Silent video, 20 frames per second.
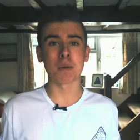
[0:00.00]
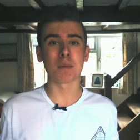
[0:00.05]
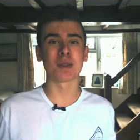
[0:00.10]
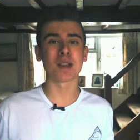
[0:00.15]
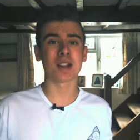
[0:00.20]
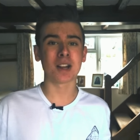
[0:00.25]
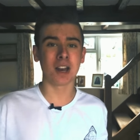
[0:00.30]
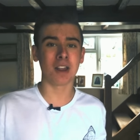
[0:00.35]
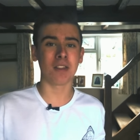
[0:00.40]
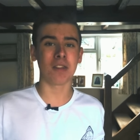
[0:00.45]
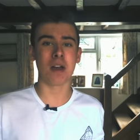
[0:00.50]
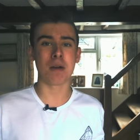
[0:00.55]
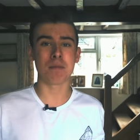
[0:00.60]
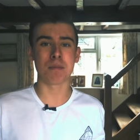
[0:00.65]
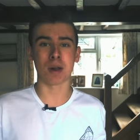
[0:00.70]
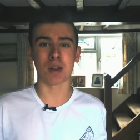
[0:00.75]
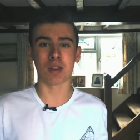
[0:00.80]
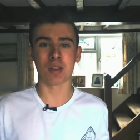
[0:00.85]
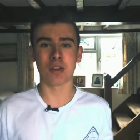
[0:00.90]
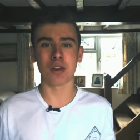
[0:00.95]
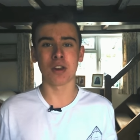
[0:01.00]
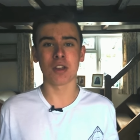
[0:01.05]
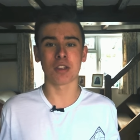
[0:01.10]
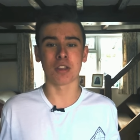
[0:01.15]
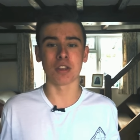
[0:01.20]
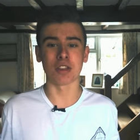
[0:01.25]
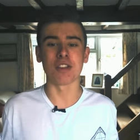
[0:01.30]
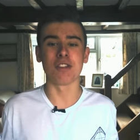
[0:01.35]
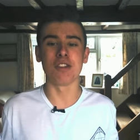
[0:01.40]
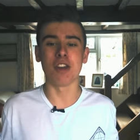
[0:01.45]
remember to click that button
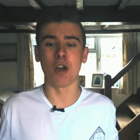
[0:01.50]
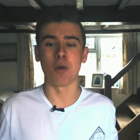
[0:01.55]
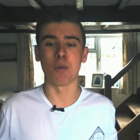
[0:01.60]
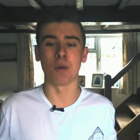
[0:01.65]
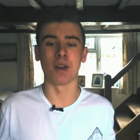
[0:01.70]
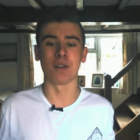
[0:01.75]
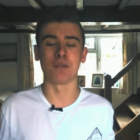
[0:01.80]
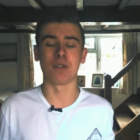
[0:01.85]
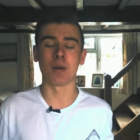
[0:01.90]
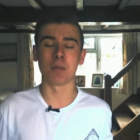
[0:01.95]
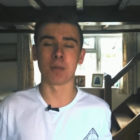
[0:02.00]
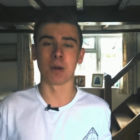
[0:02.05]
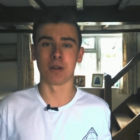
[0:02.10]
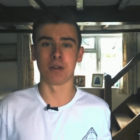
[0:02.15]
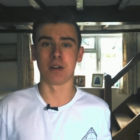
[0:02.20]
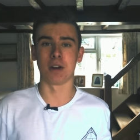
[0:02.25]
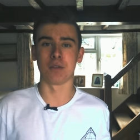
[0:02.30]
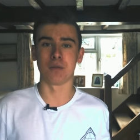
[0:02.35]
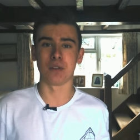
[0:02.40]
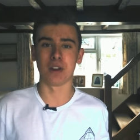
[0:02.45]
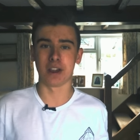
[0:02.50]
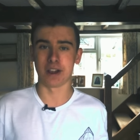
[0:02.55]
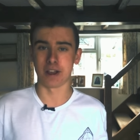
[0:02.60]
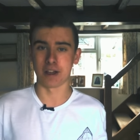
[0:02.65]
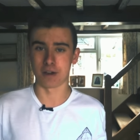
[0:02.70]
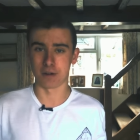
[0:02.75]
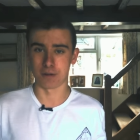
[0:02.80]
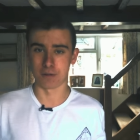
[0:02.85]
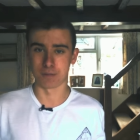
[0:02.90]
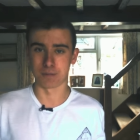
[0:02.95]
so you know when I've uploaded a
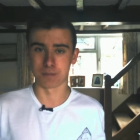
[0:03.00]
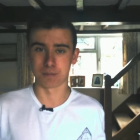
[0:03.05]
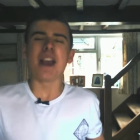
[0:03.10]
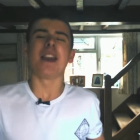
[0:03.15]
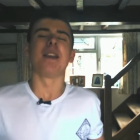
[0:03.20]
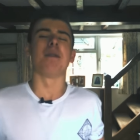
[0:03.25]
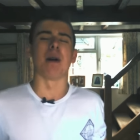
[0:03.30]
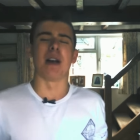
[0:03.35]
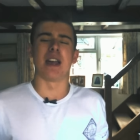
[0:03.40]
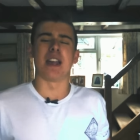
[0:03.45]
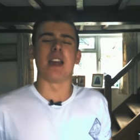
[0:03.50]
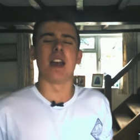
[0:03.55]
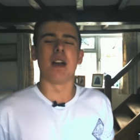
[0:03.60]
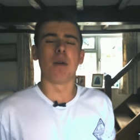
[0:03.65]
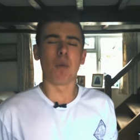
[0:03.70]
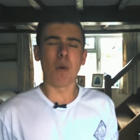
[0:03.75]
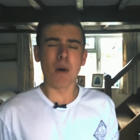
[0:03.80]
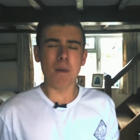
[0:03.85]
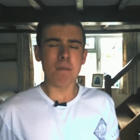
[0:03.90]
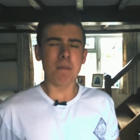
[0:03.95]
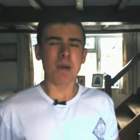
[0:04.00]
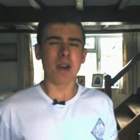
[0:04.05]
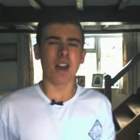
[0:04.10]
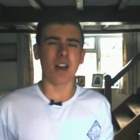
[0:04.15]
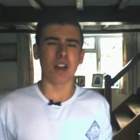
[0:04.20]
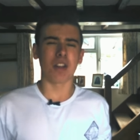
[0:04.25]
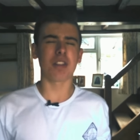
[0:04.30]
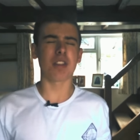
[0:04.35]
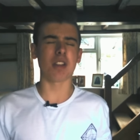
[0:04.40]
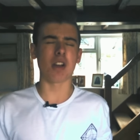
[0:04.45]
video. But anyway,
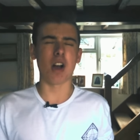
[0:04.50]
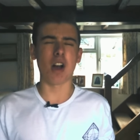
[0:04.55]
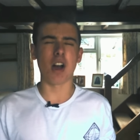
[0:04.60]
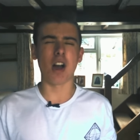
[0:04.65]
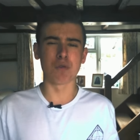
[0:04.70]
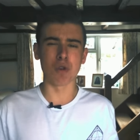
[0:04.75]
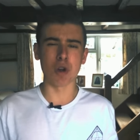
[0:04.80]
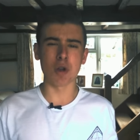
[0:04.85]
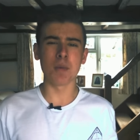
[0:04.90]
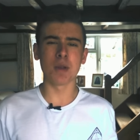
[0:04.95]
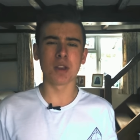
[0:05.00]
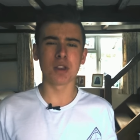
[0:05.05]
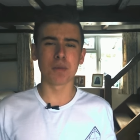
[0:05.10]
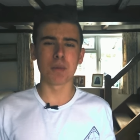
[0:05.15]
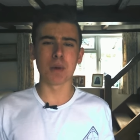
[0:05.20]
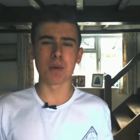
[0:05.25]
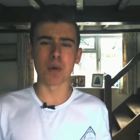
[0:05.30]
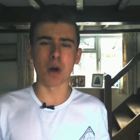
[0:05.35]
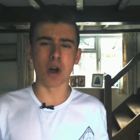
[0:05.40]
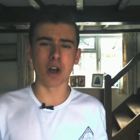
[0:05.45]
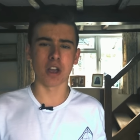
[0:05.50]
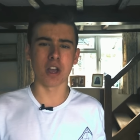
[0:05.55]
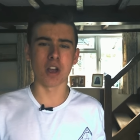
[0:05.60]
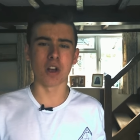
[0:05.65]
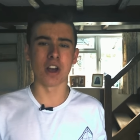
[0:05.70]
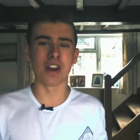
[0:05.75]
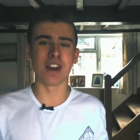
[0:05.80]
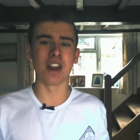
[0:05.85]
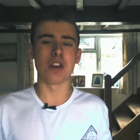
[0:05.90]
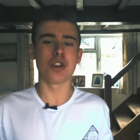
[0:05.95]
OnePlus are rumoured to be
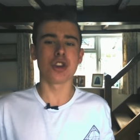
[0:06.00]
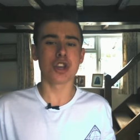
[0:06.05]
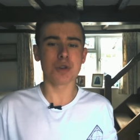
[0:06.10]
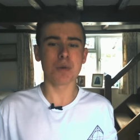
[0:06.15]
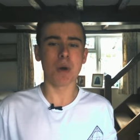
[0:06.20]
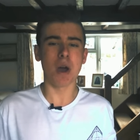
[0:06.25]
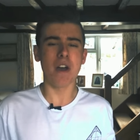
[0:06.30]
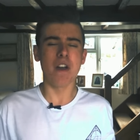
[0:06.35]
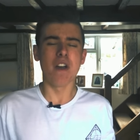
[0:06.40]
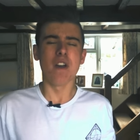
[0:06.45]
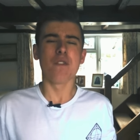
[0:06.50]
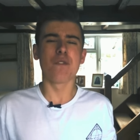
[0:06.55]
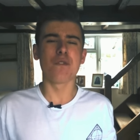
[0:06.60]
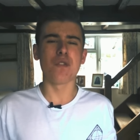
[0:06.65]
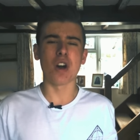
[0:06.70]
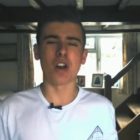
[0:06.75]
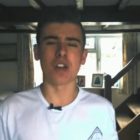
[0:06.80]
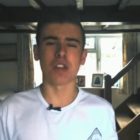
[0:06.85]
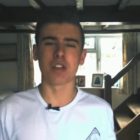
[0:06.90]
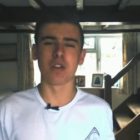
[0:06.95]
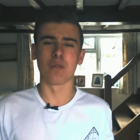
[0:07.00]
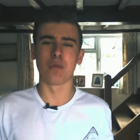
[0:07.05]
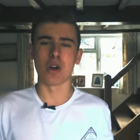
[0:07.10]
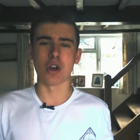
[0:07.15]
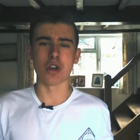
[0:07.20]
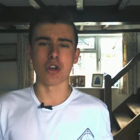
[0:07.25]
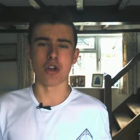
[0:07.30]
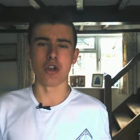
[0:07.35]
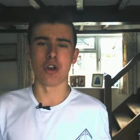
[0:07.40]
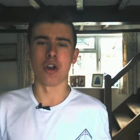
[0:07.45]
working on a newer, faster
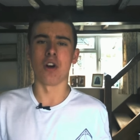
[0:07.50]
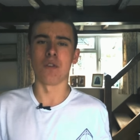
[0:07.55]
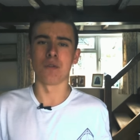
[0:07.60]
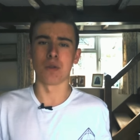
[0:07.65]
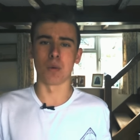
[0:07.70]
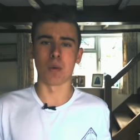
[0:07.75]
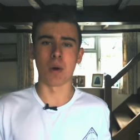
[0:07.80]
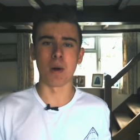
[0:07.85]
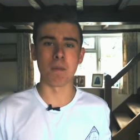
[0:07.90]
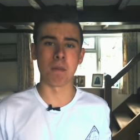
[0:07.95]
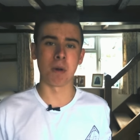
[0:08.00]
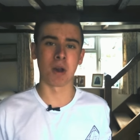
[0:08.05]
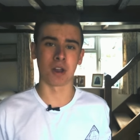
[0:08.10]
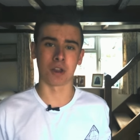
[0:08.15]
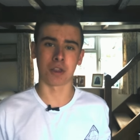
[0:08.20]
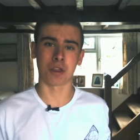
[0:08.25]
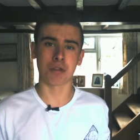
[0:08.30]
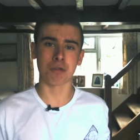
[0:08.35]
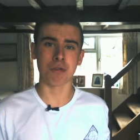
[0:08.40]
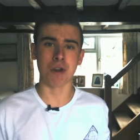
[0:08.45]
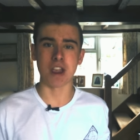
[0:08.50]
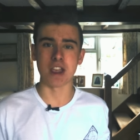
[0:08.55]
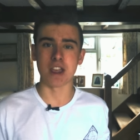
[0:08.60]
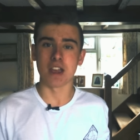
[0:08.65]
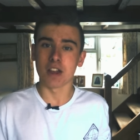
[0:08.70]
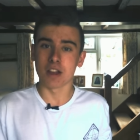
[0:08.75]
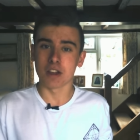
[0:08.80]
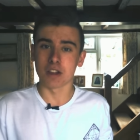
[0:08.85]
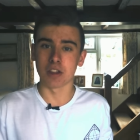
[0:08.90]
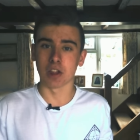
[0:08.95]
version of the OnePlus
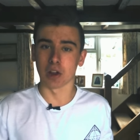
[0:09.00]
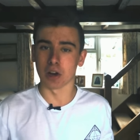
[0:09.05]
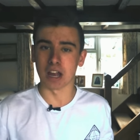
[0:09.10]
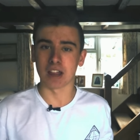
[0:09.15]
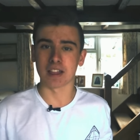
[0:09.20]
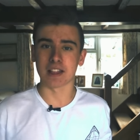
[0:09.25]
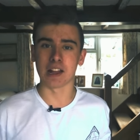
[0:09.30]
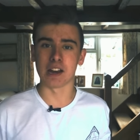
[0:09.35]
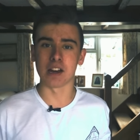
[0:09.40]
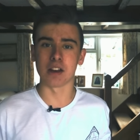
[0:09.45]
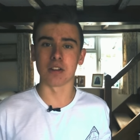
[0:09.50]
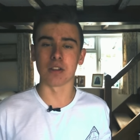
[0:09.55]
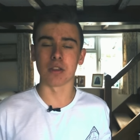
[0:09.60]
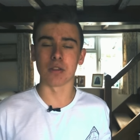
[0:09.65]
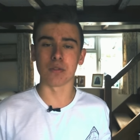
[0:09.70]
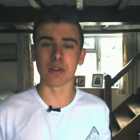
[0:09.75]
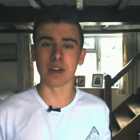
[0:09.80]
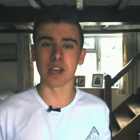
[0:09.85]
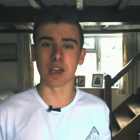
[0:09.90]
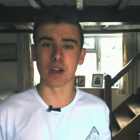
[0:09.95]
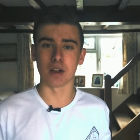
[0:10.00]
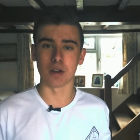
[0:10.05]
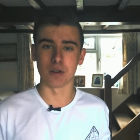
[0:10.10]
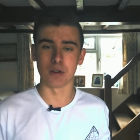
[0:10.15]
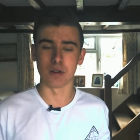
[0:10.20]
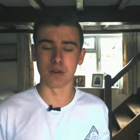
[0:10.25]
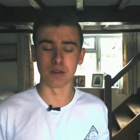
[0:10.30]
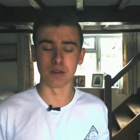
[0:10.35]
three. So let's get into the video.